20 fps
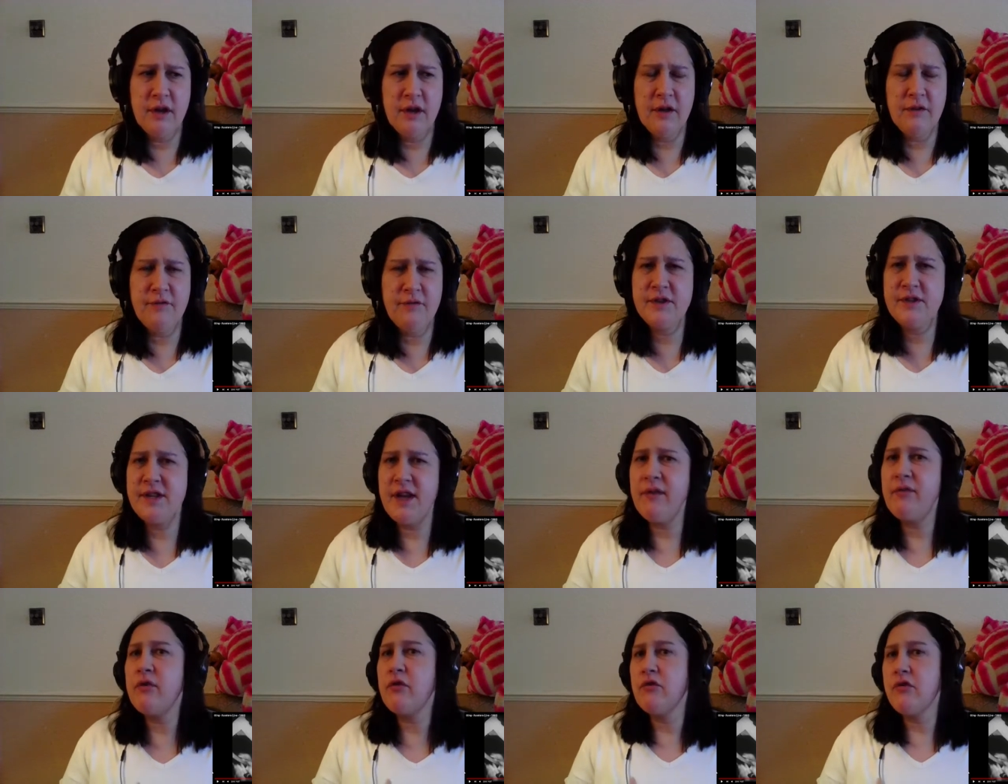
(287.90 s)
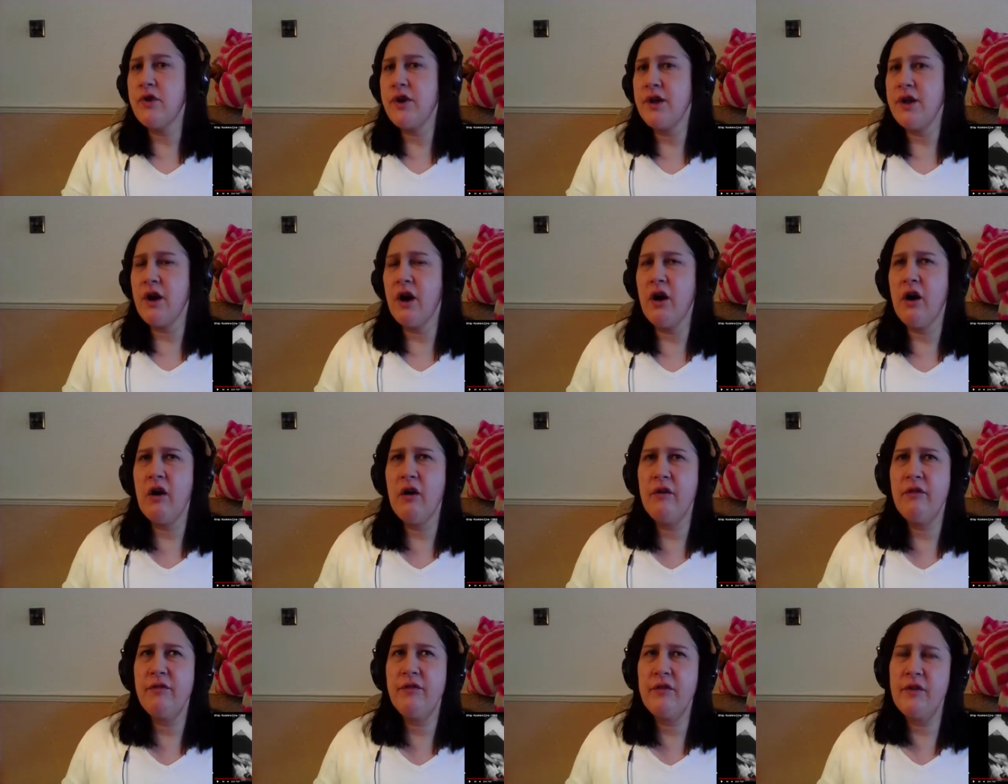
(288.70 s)
the devilry
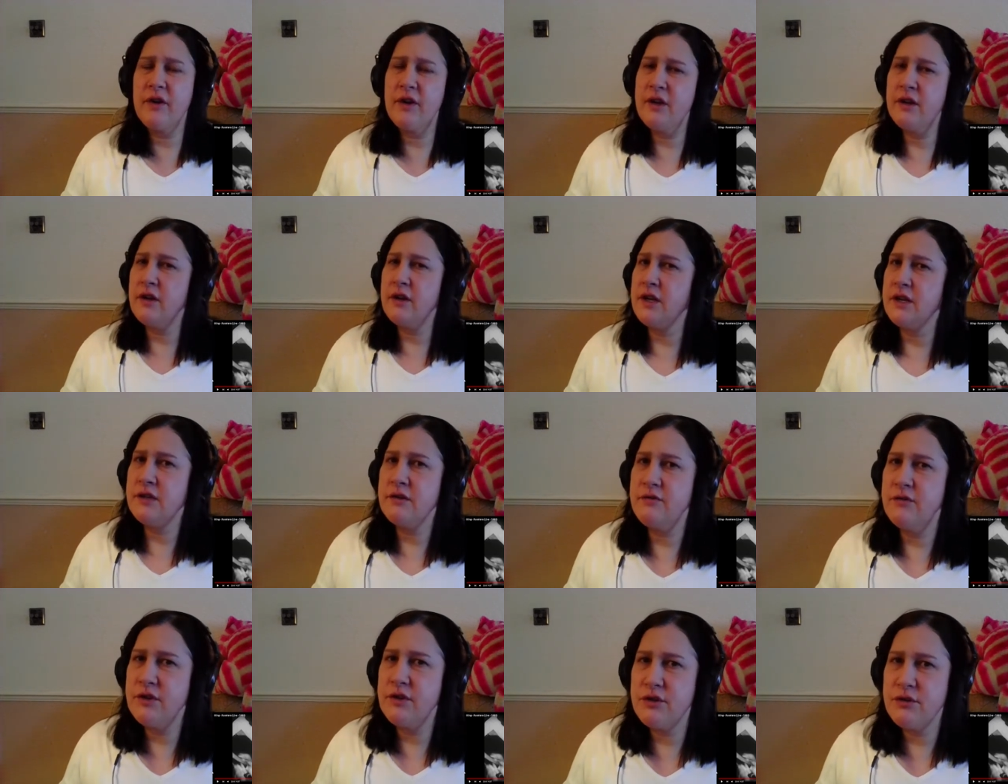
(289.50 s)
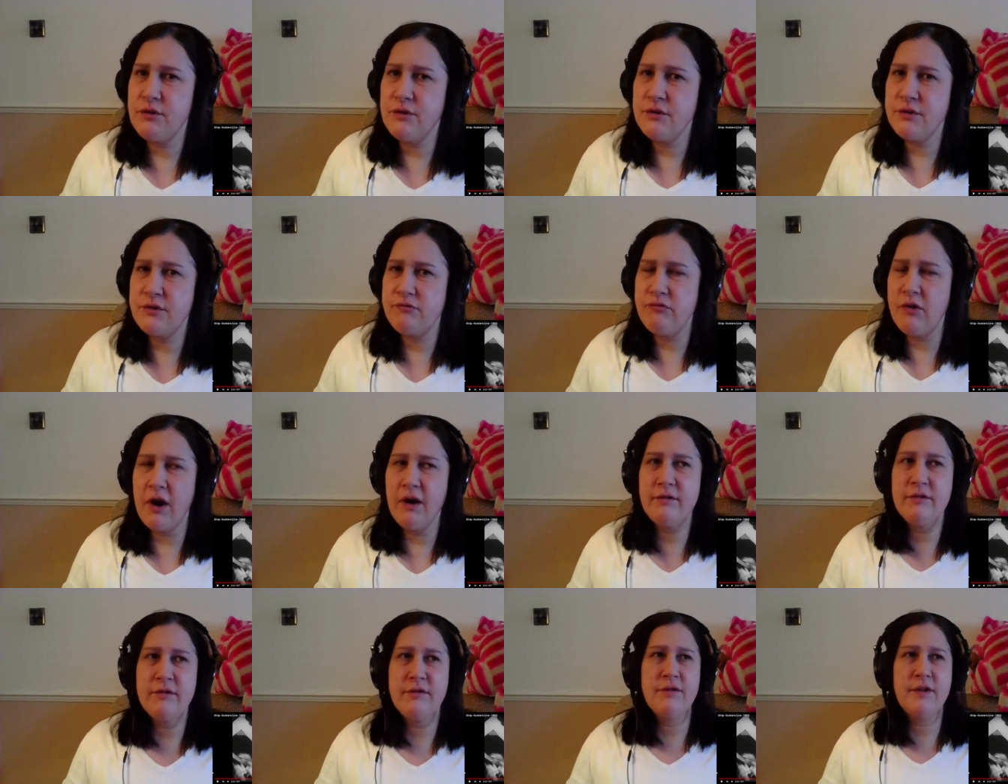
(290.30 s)
of uh, individuals
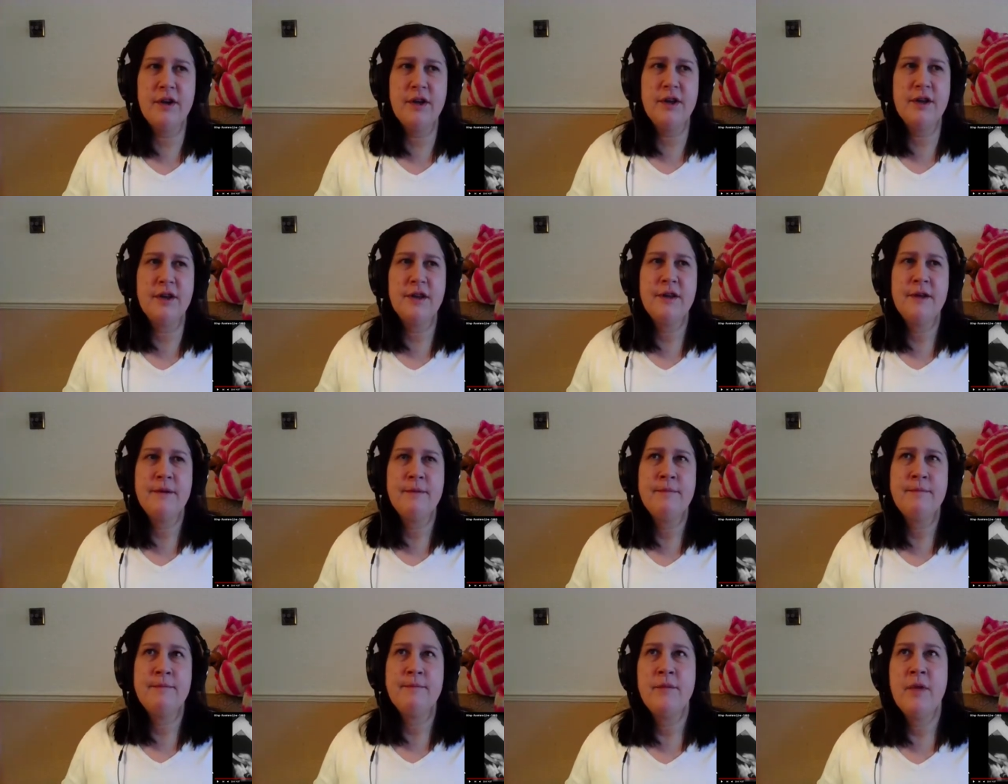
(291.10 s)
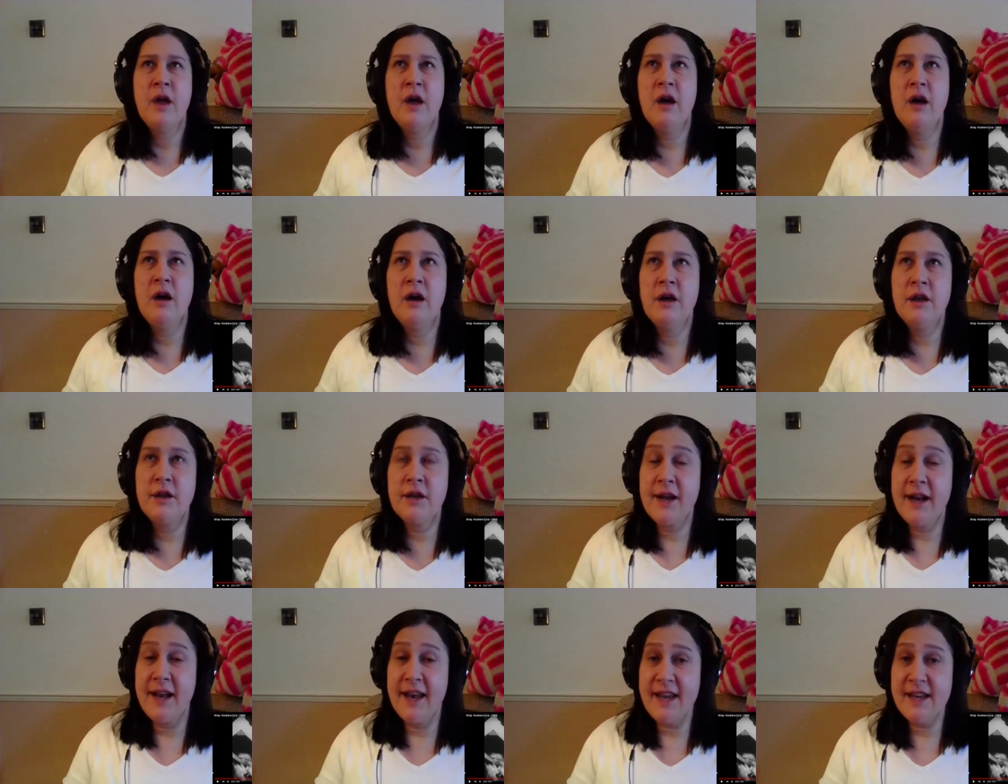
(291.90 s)
rather than uh, the
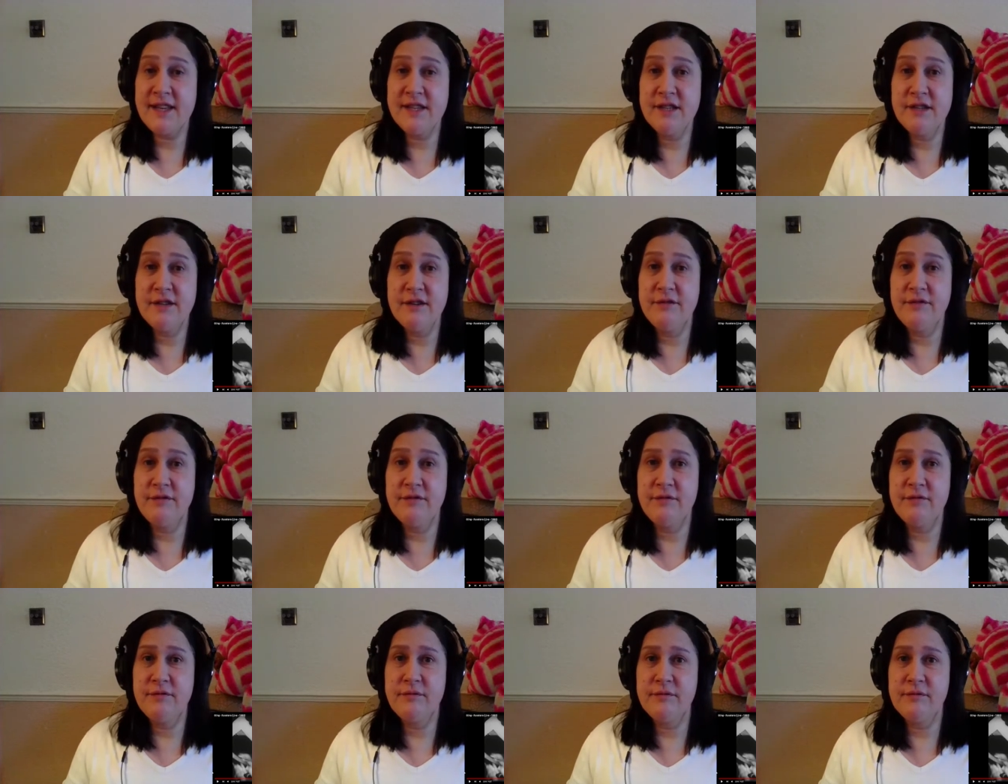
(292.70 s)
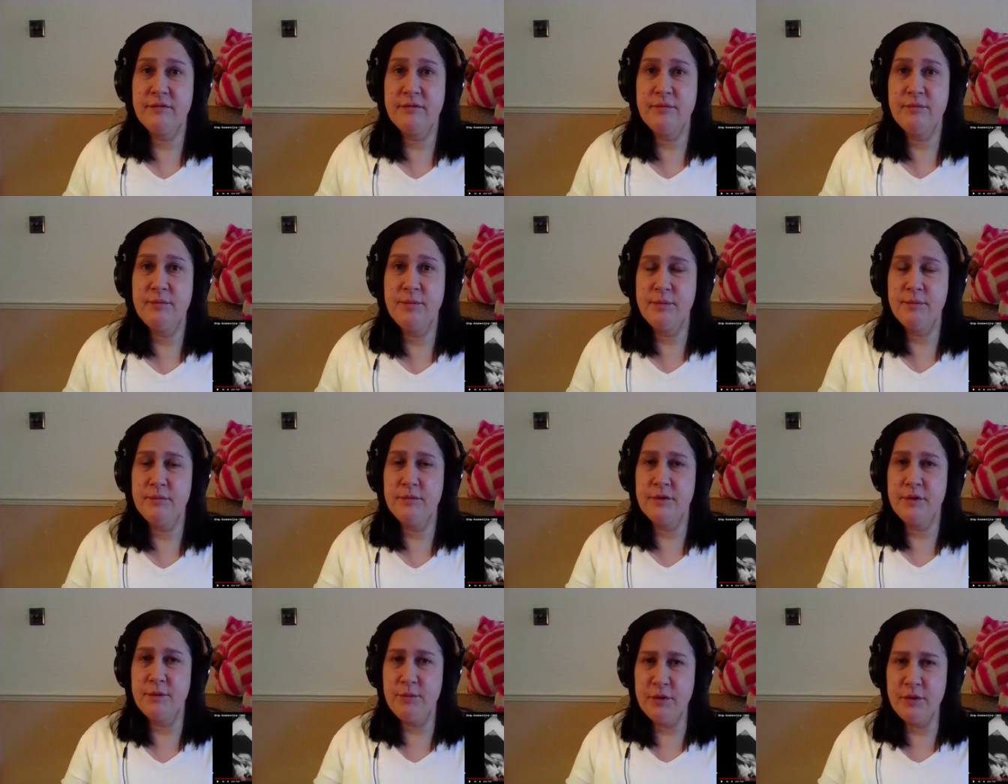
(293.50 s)
collective,
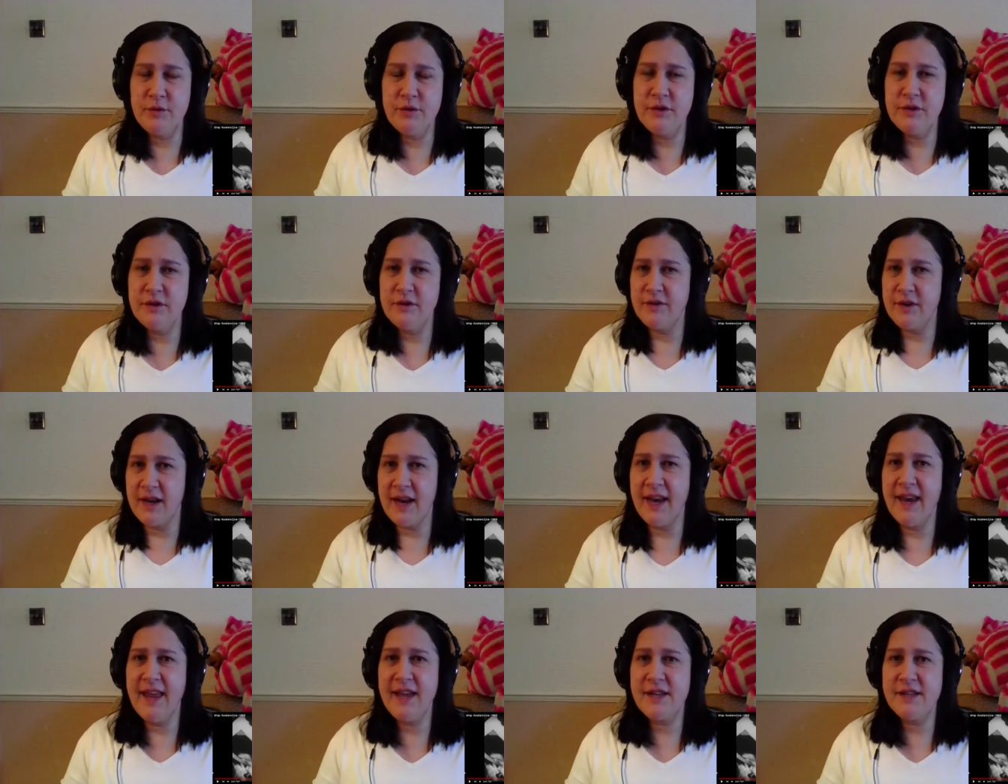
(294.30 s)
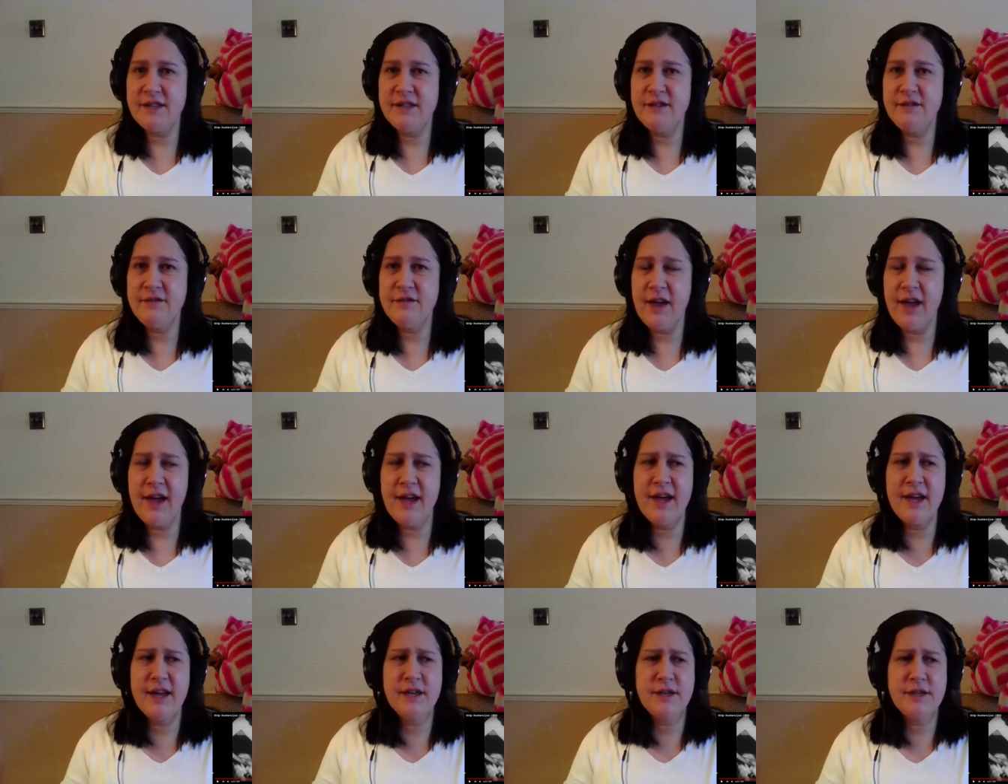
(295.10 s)
the beauty of a collective.
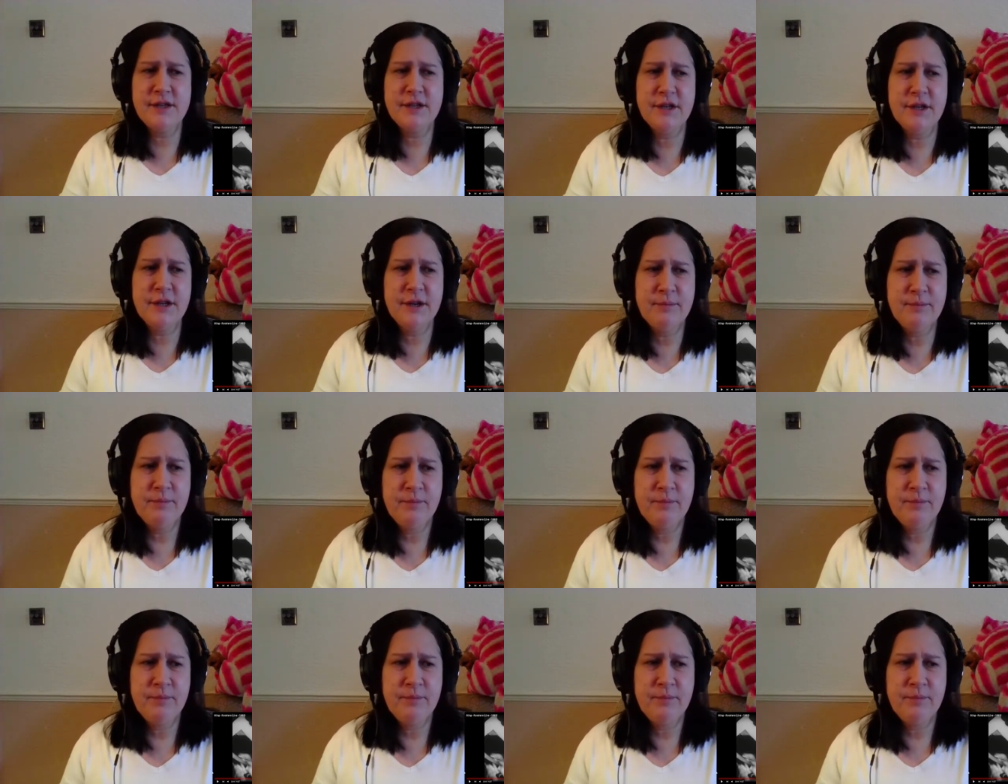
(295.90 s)
And um,